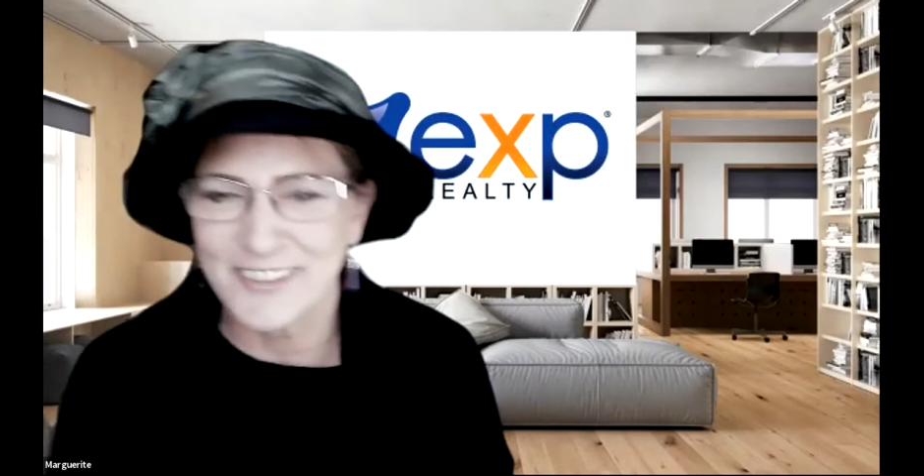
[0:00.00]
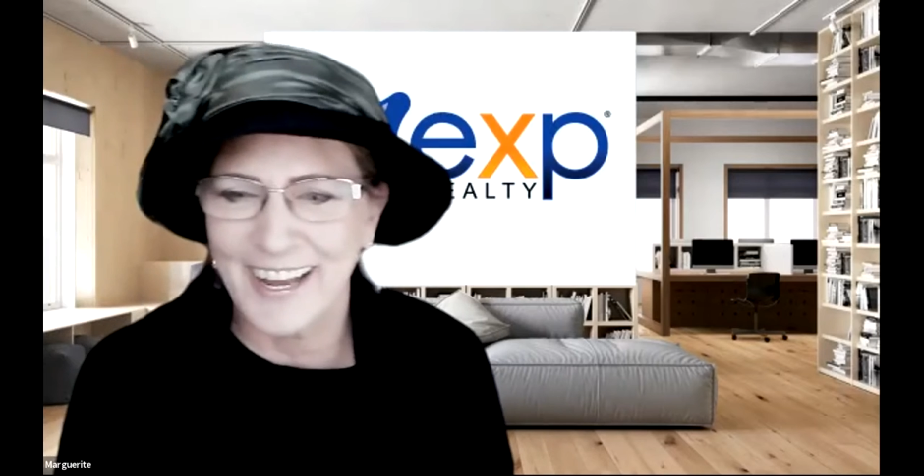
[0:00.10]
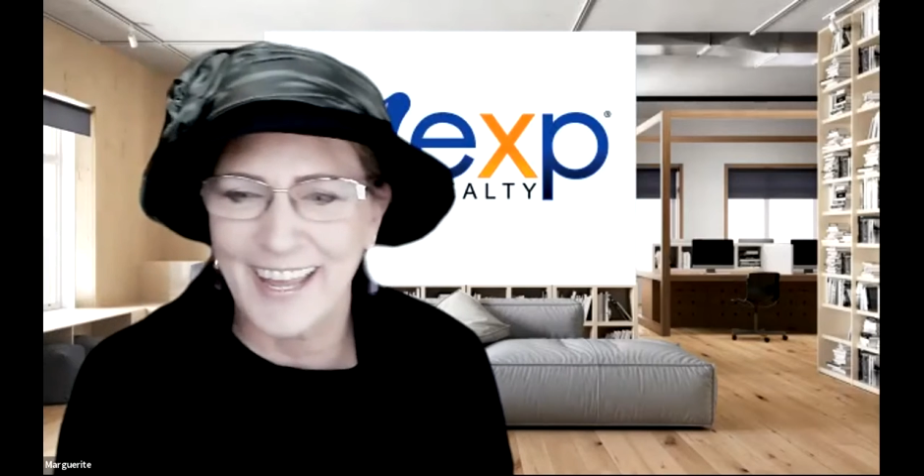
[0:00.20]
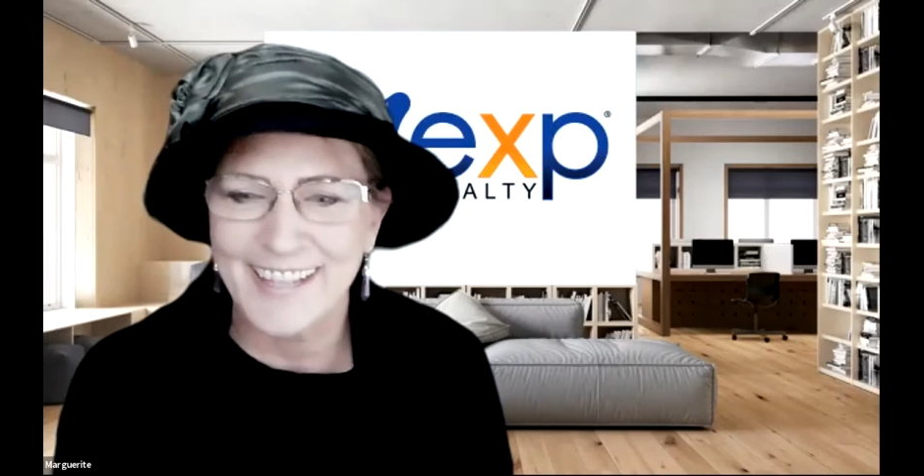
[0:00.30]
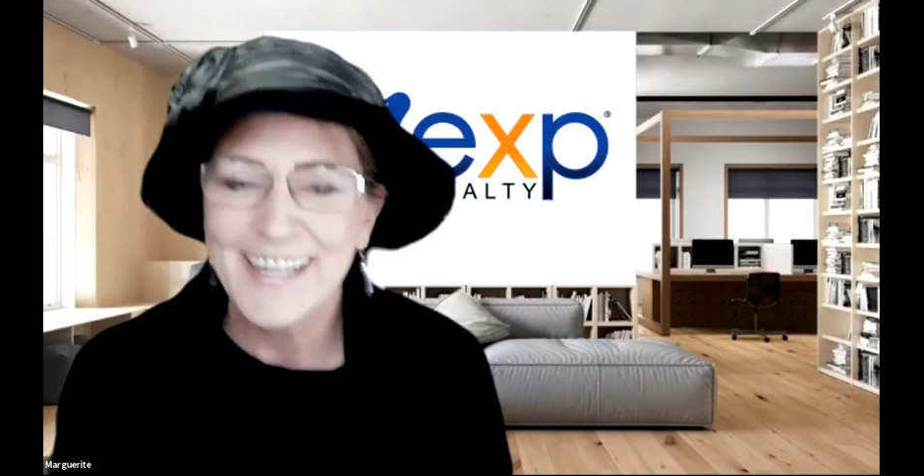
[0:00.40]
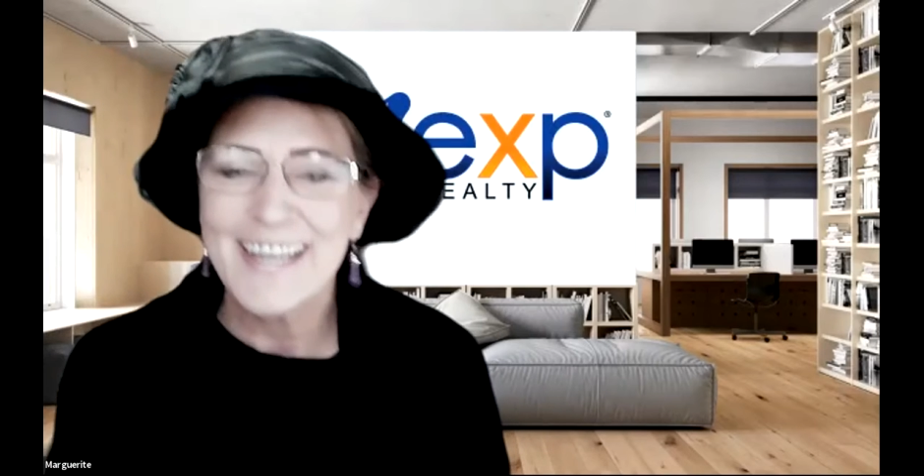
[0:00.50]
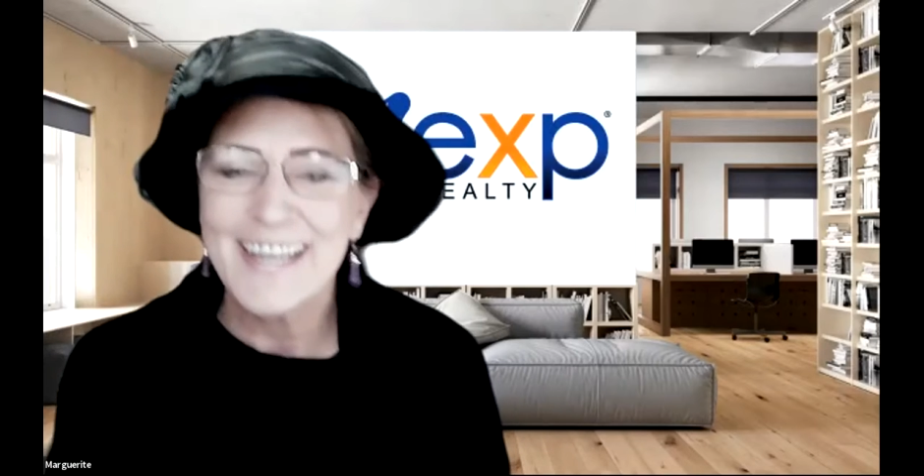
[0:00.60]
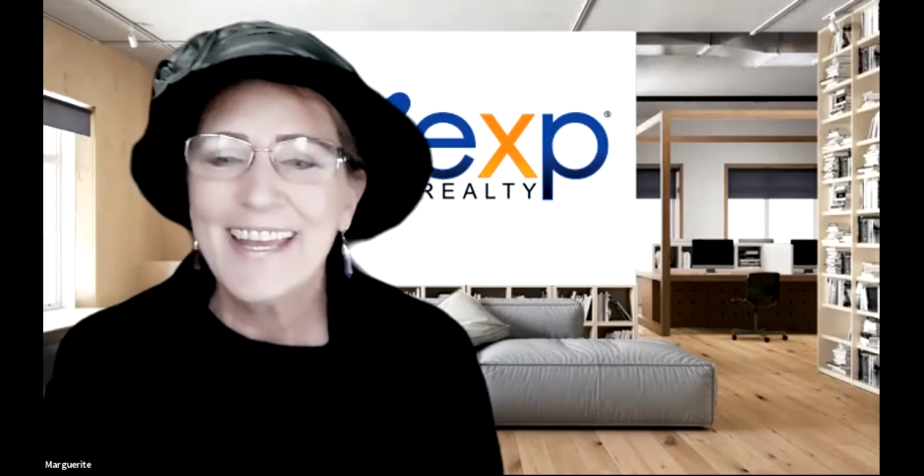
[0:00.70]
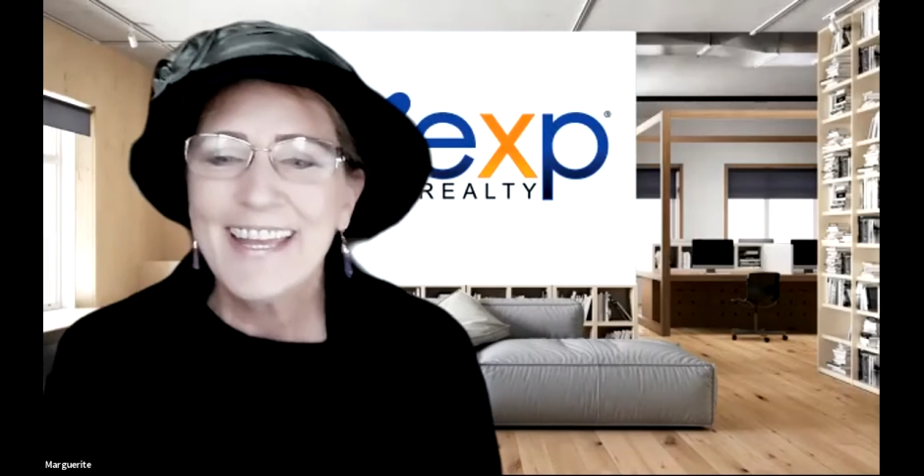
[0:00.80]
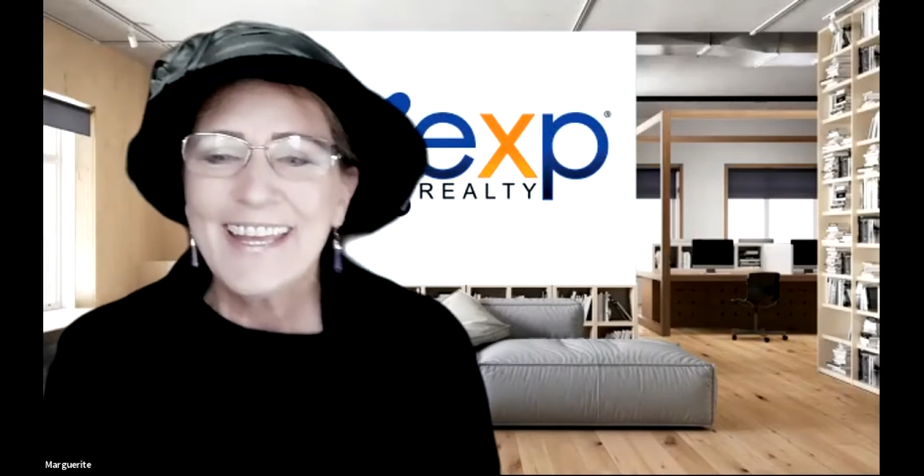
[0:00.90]
Right?
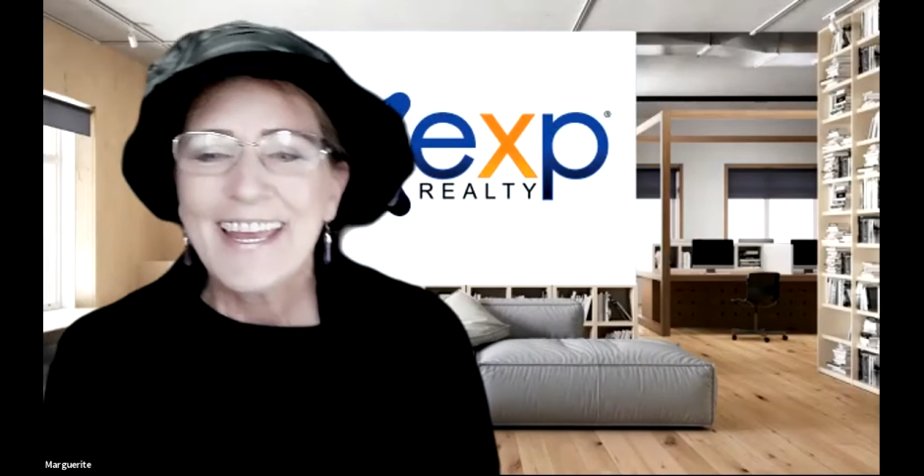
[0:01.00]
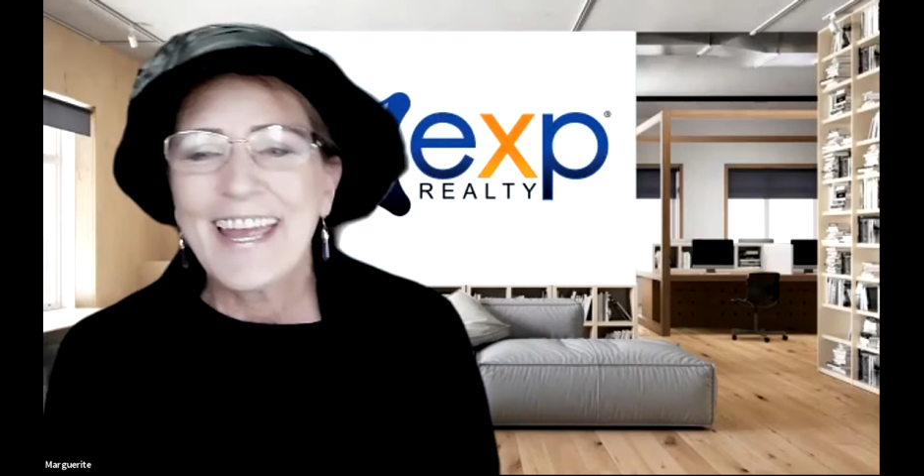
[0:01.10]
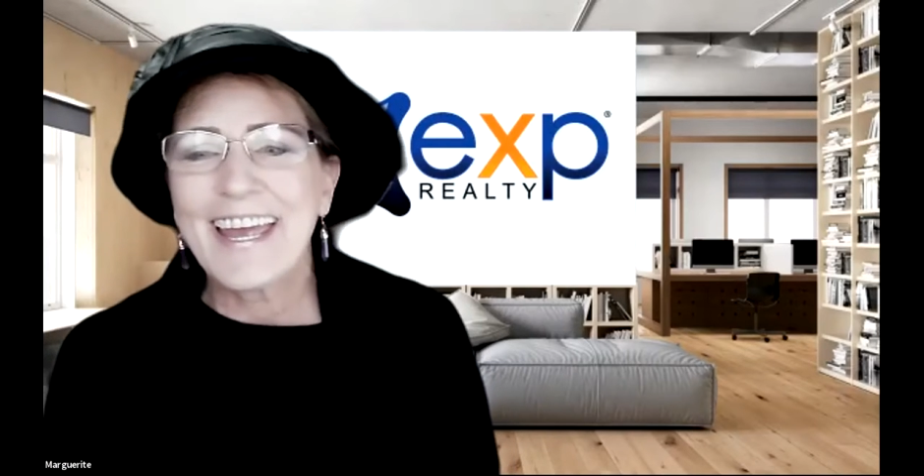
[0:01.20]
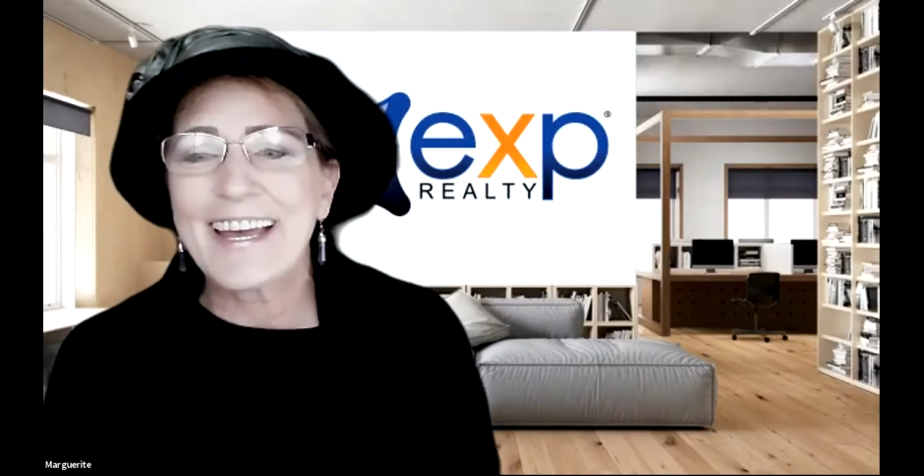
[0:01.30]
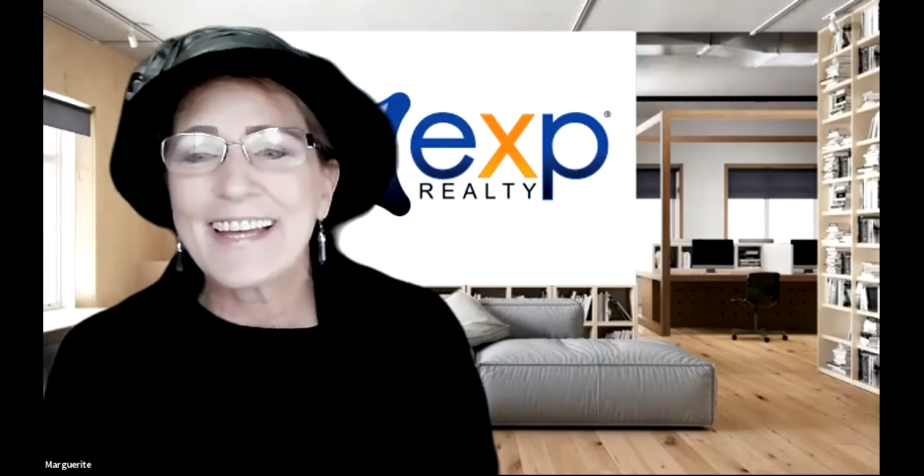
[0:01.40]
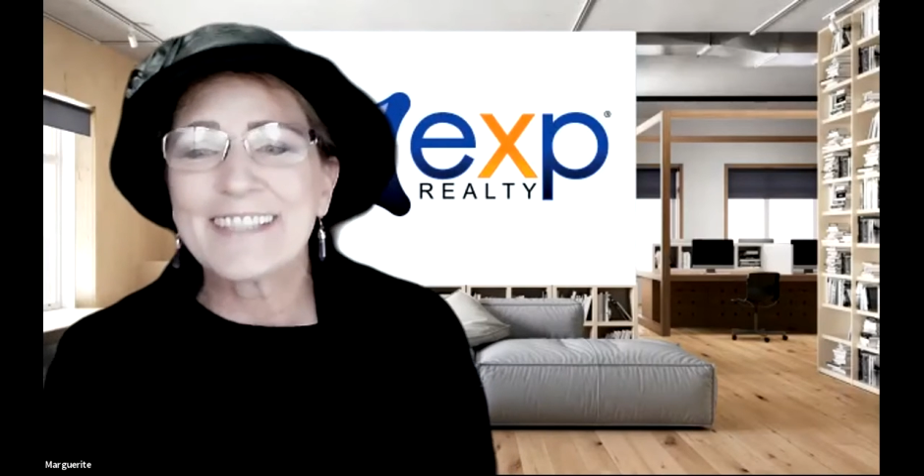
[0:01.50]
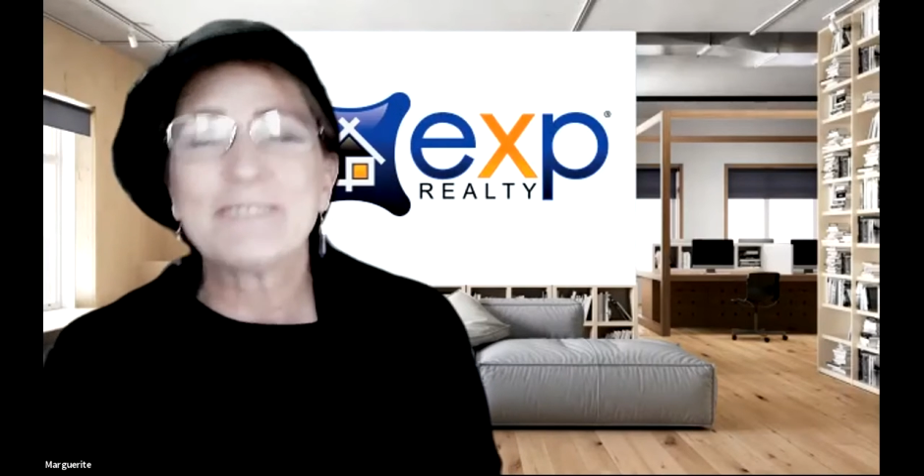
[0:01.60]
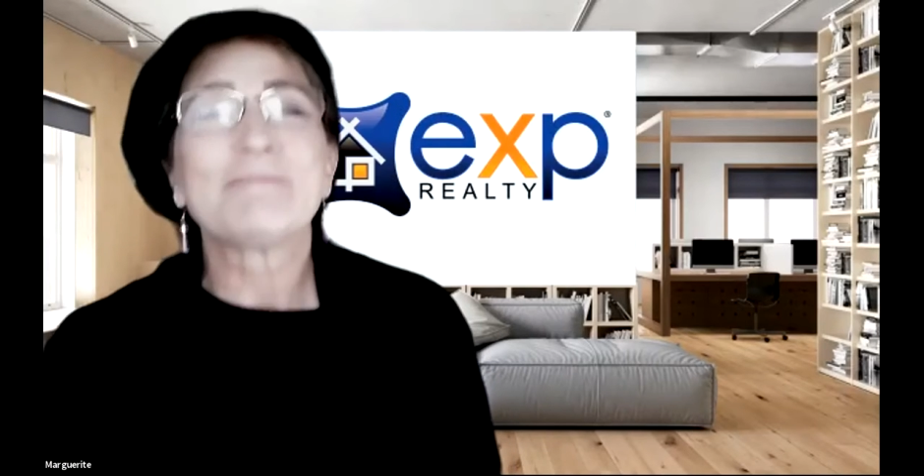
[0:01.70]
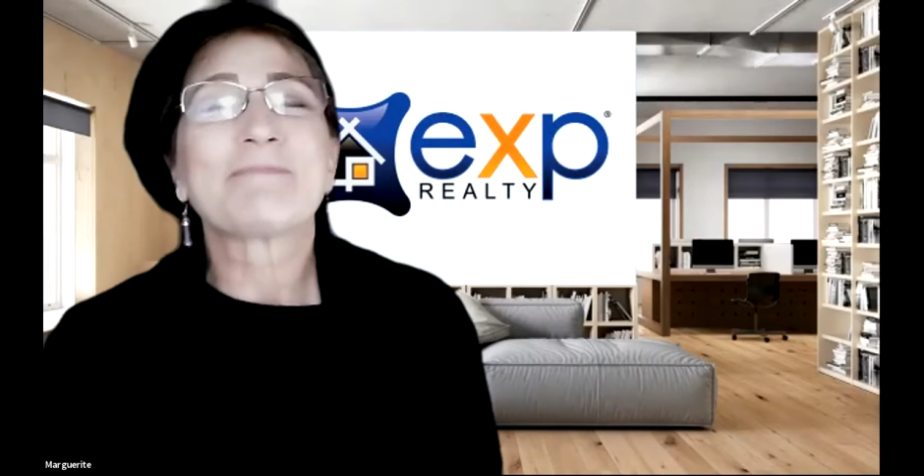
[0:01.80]
And